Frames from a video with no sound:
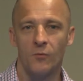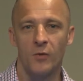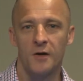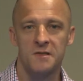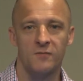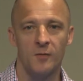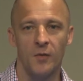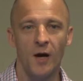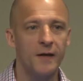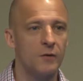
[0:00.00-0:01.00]
parts of our
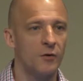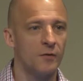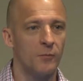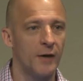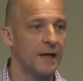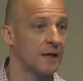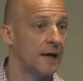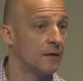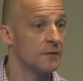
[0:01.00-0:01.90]
body were to break down,